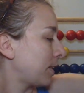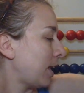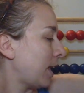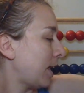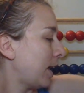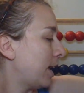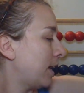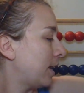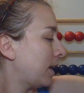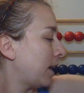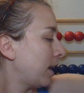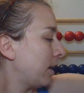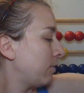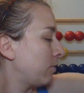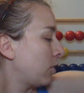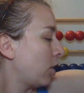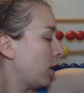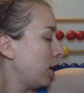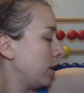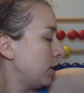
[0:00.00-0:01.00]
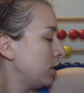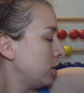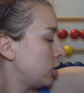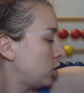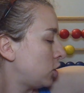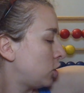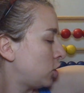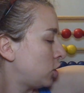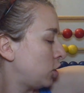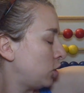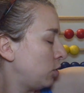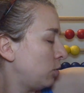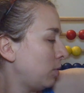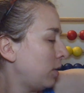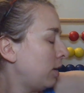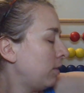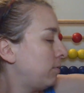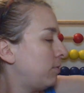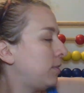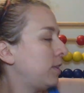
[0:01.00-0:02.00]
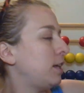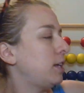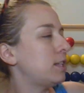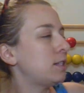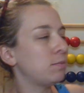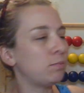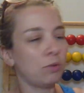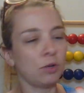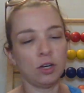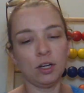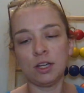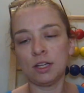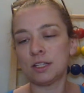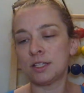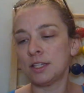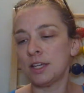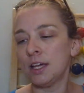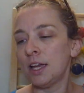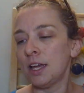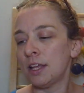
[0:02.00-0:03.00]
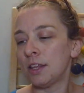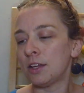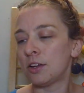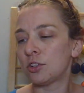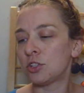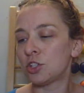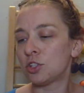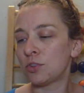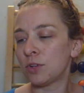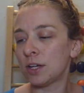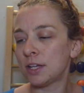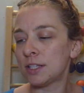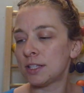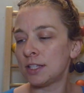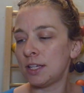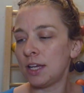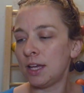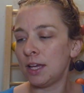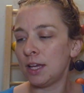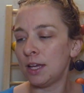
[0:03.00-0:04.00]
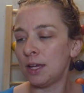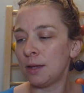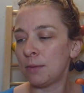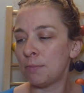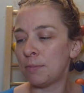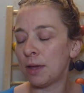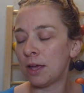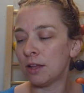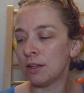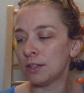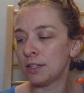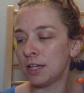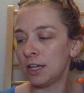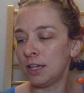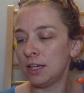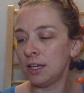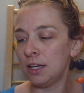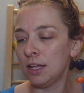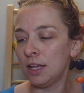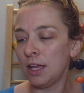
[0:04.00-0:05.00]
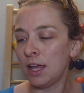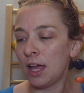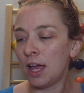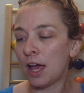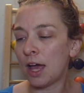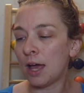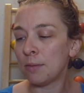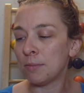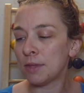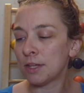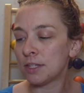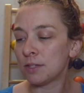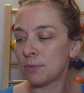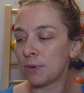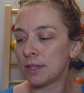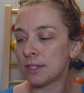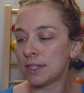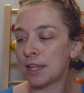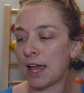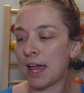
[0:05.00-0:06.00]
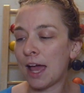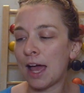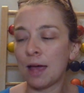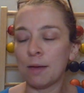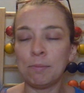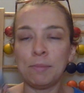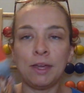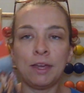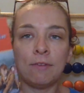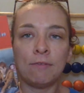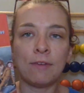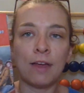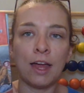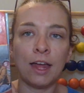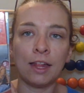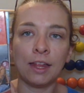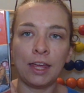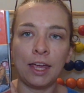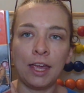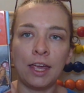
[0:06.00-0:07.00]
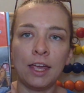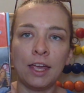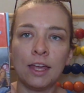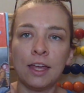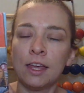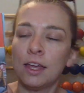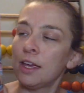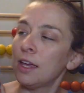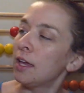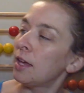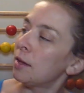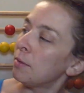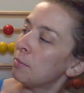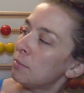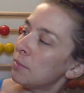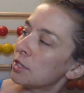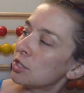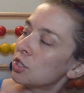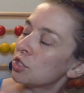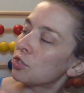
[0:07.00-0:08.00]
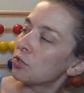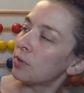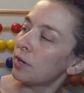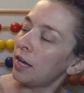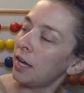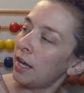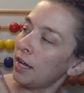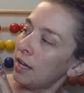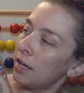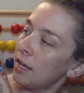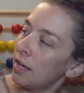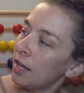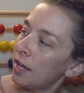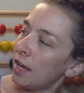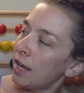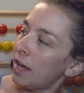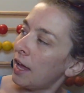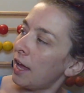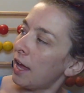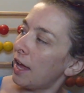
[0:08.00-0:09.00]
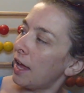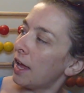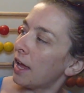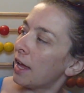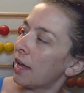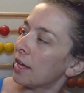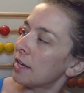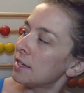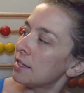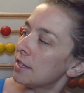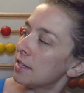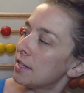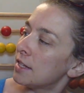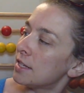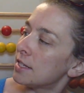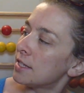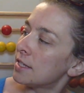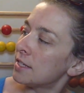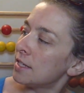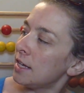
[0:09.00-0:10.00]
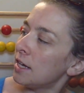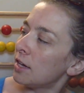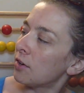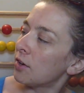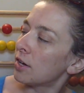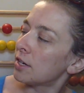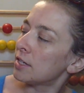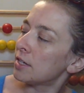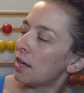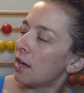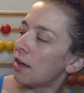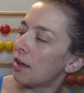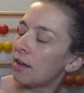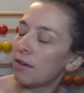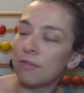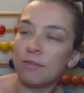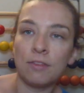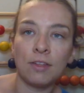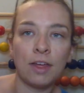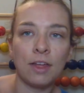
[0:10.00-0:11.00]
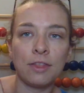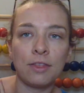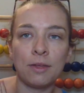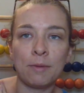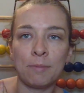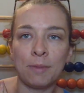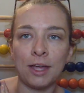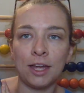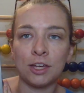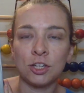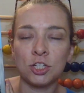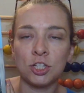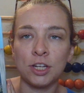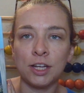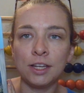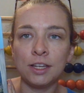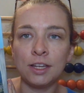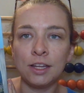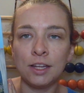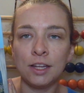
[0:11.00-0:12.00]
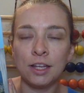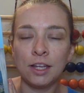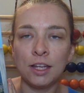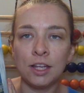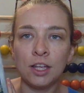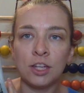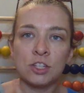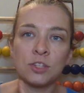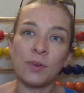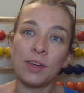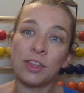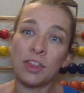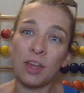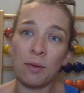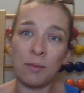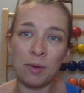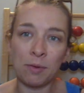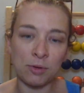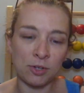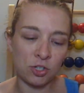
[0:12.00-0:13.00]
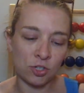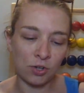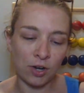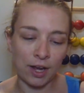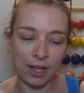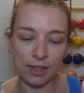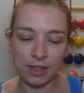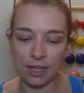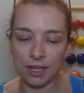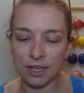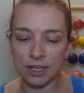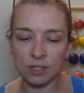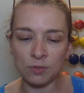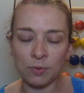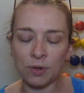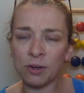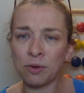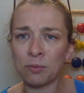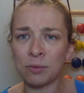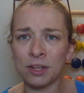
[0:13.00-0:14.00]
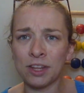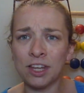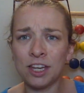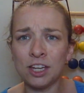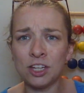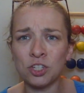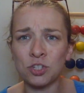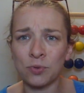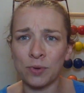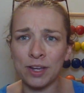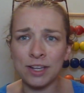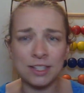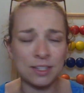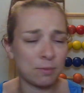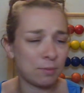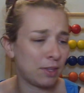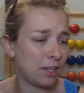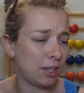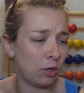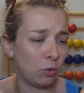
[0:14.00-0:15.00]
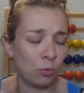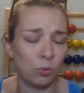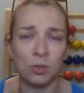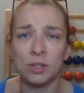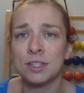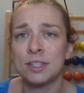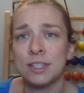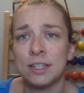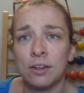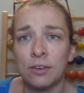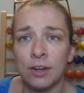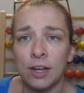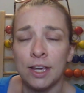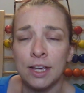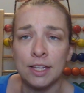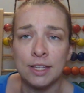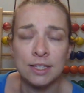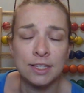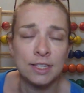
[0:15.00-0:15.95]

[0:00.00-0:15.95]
And I've gotten 2 of these books. They're Trixie Belden. This one's a Happy Valley Mystery, and The Secret of the Mansion. So I thought we would try these. We're really enjoying some of the old series.